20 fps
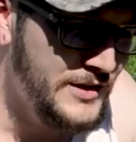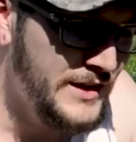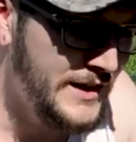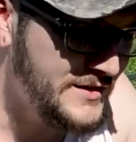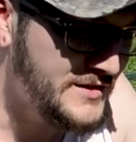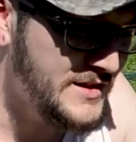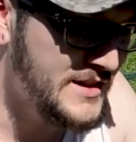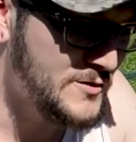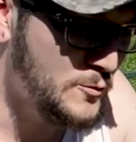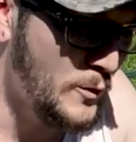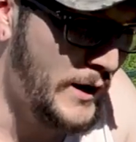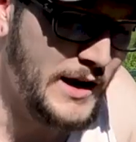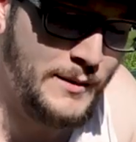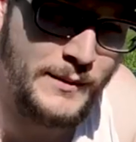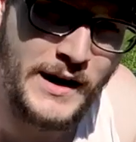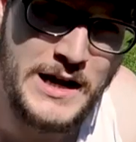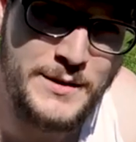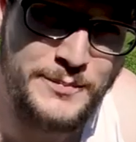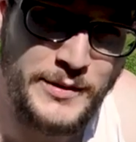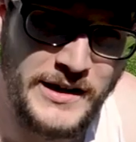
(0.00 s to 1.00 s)
The easiest way, in
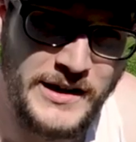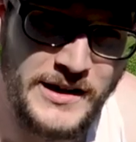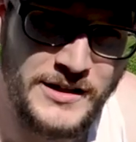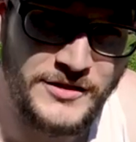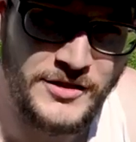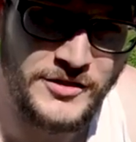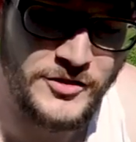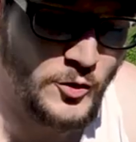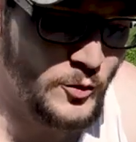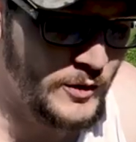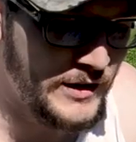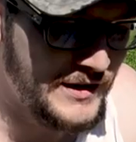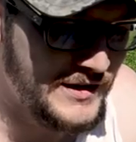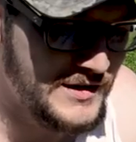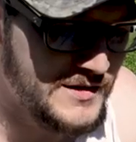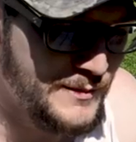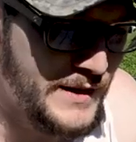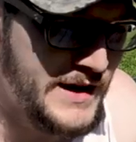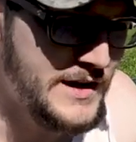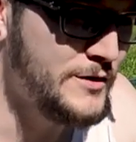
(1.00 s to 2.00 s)
my opinion, to do it
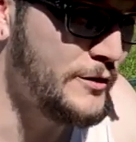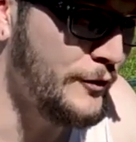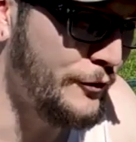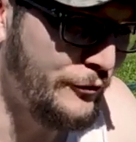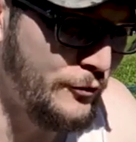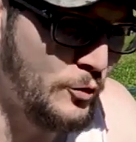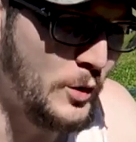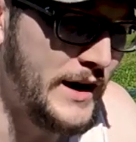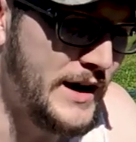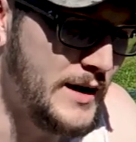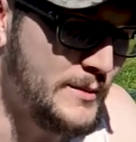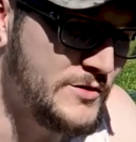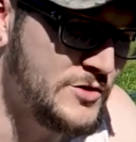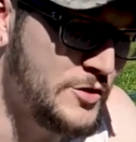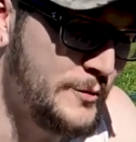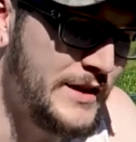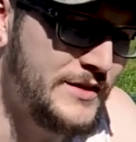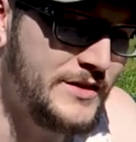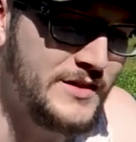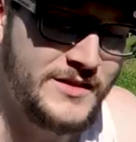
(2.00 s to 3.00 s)
is make the frame.
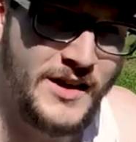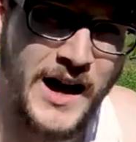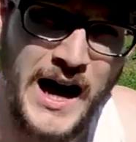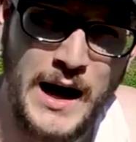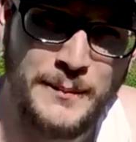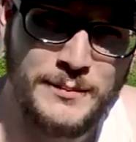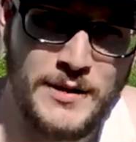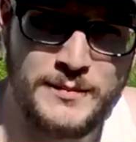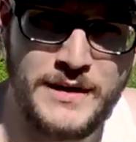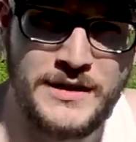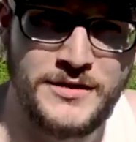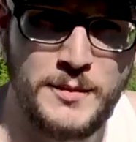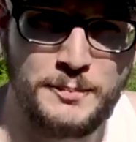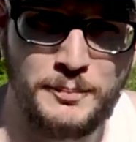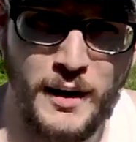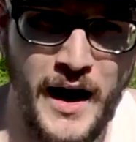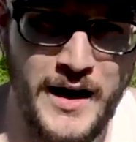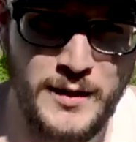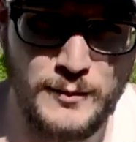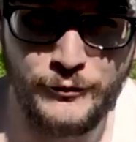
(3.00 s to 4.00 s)
So make the top and make the
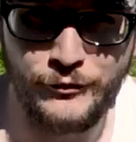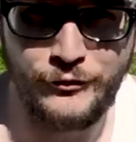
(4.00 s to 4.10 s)
bottom